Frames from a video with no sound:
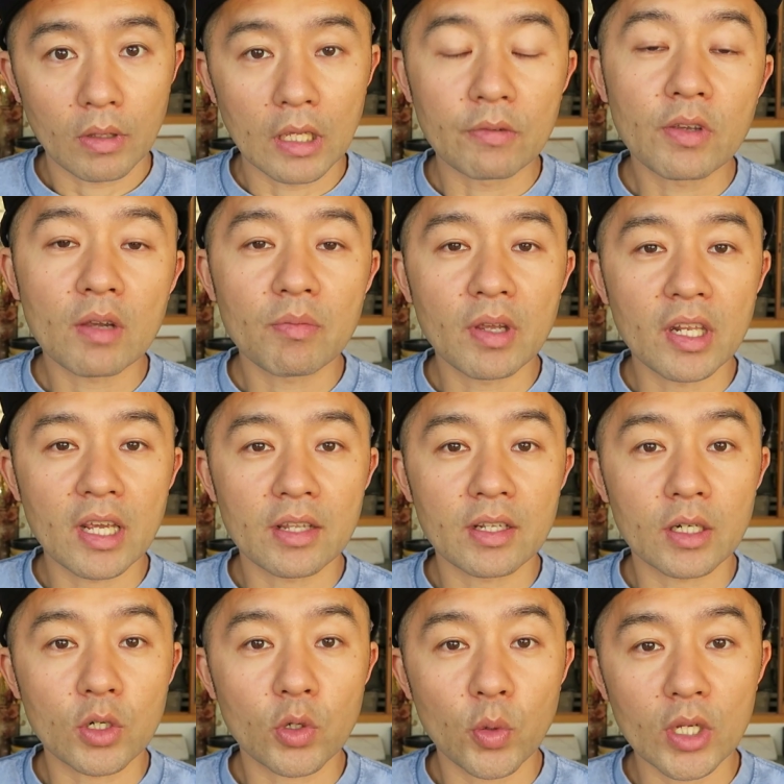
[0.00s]
If you have any
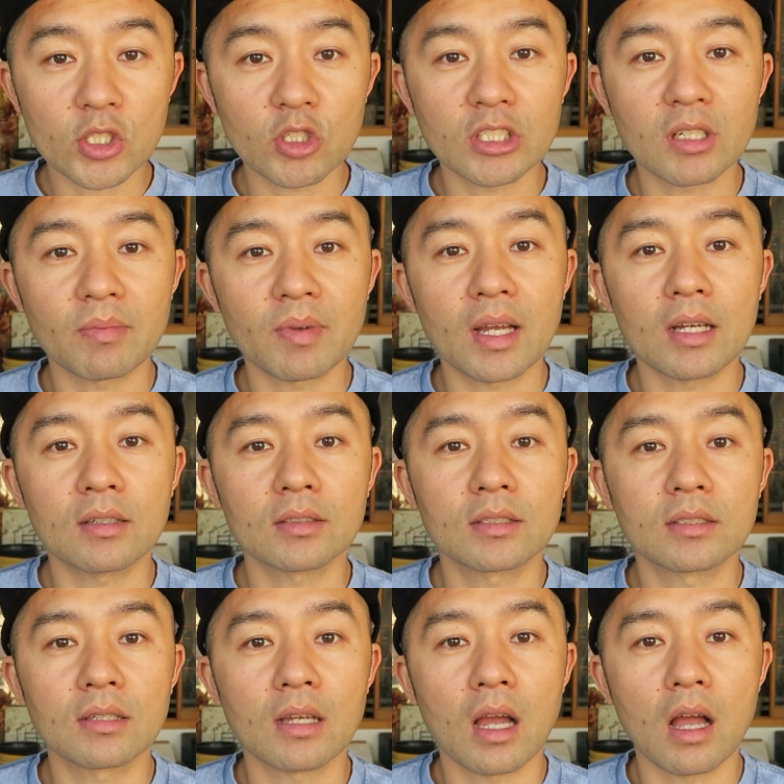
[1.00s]
other questions
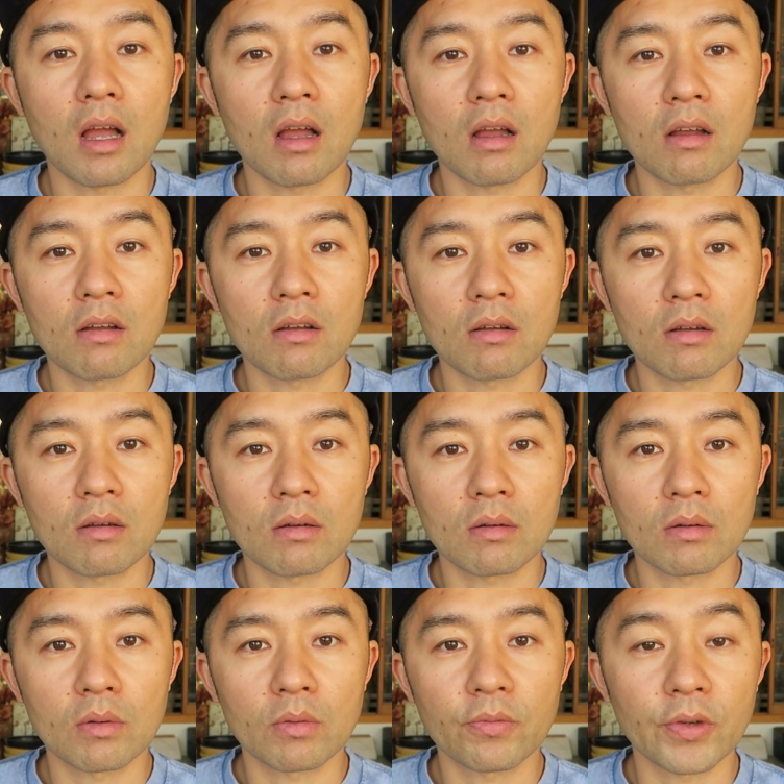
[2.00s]
about
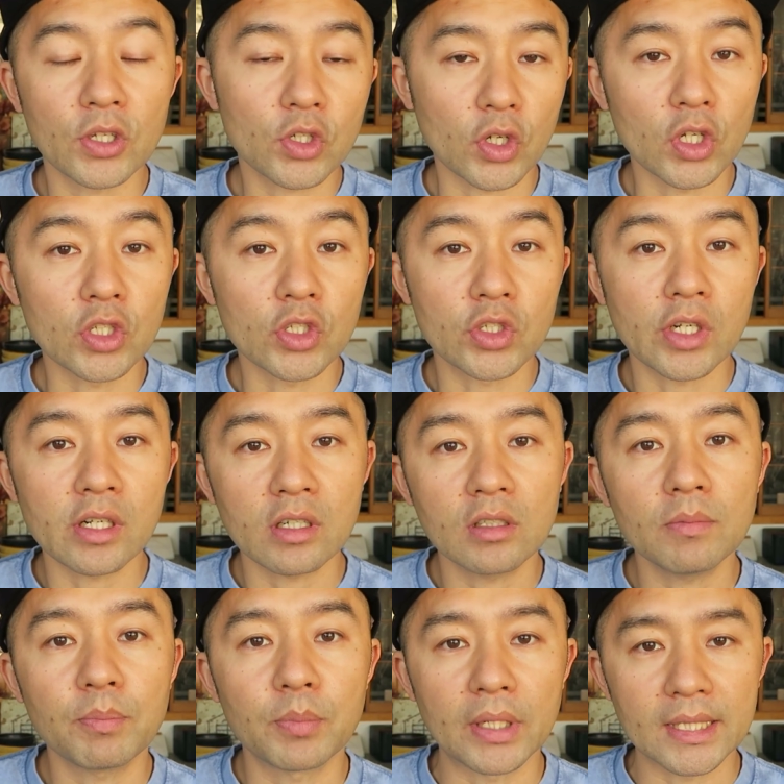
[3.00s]
uh, fish in
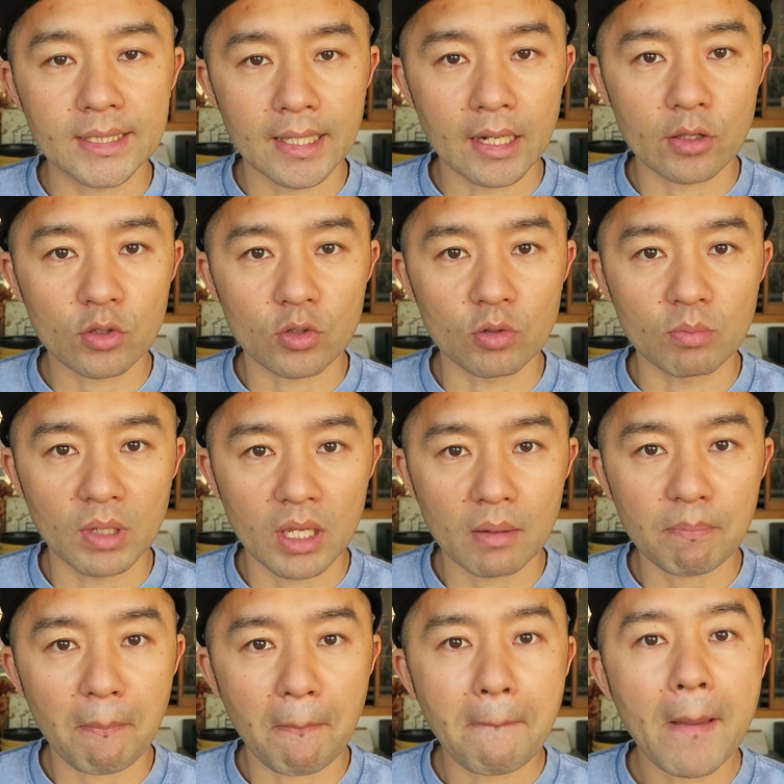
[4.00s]
general, please send it to
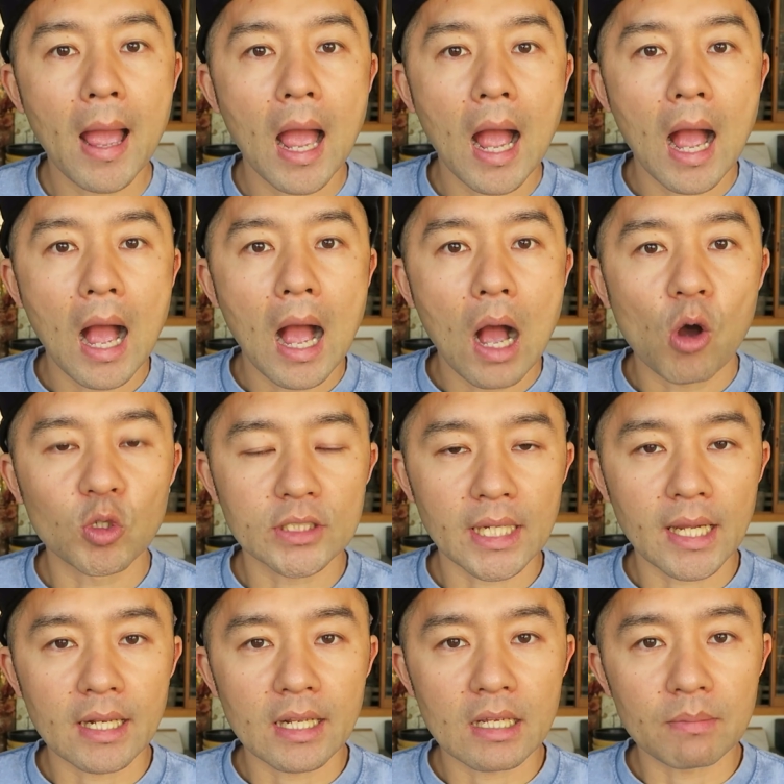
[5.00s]
me,
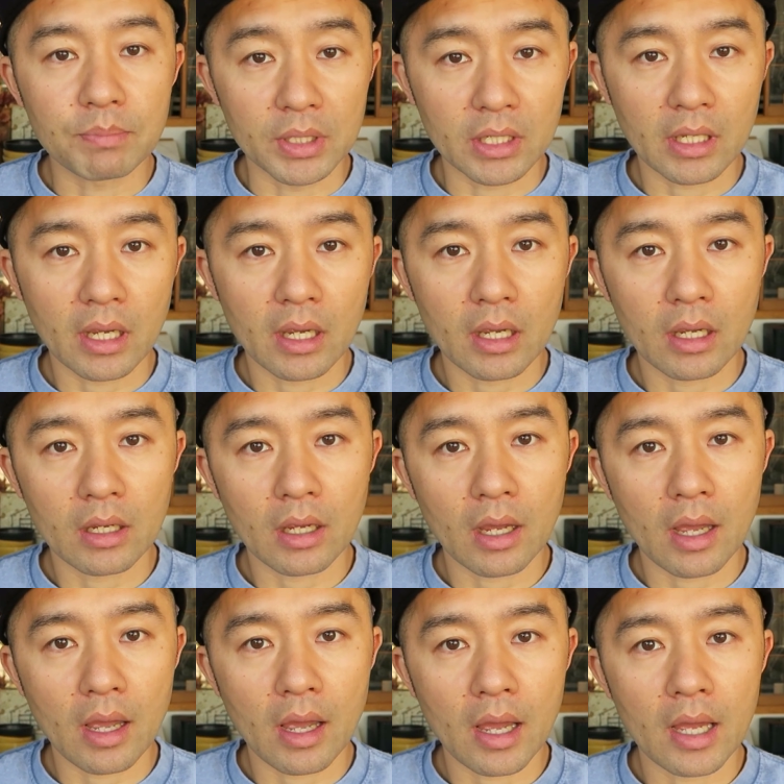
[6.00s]

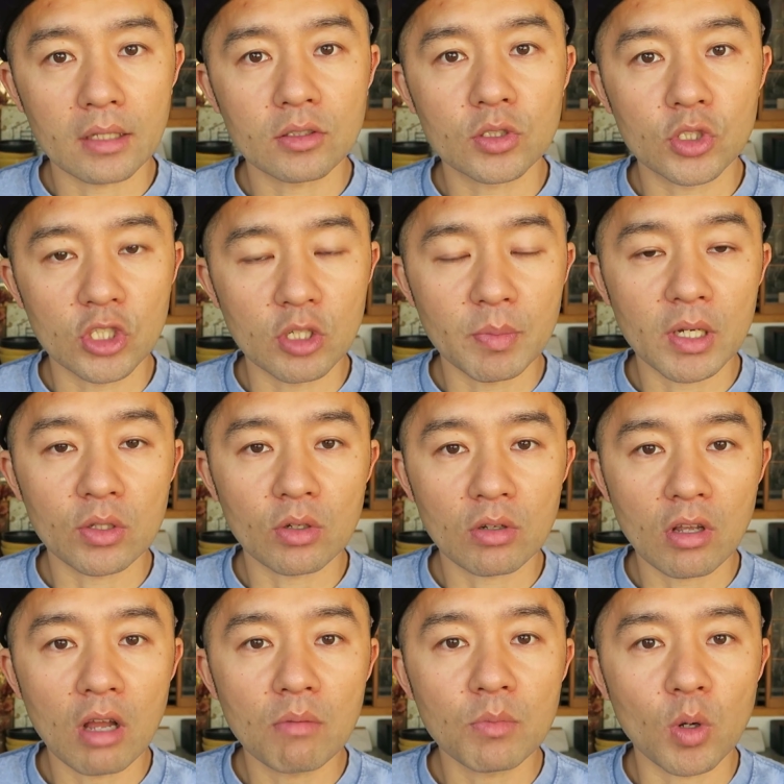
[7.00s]
osakanabk at
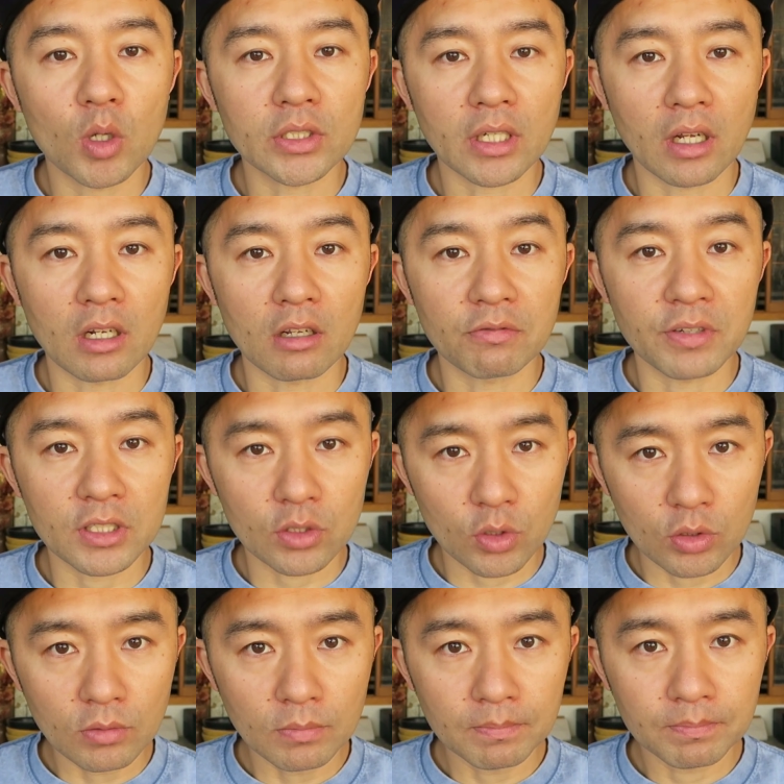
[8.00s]
gmail.com, Osakana Fish
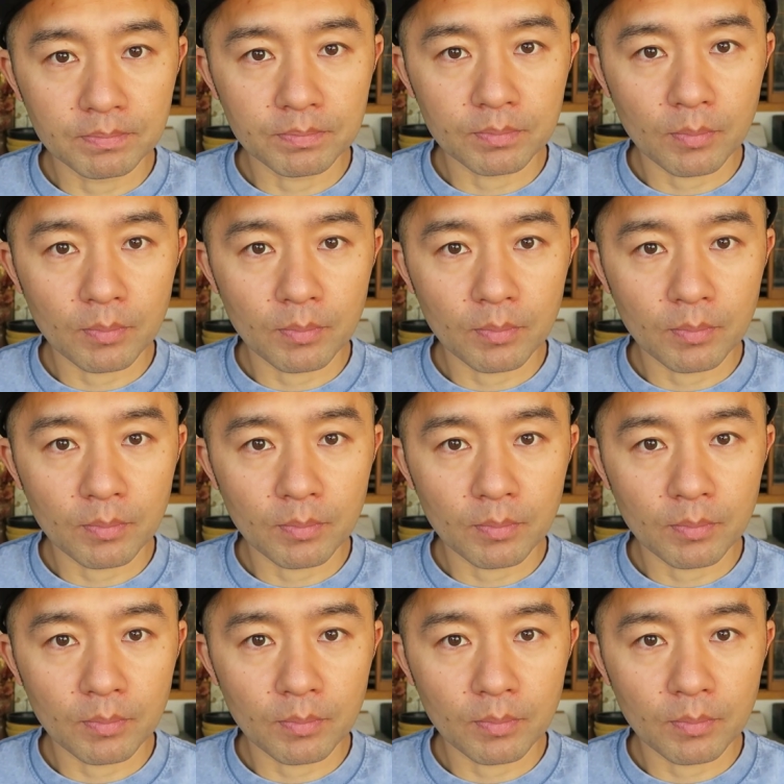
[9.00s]
School.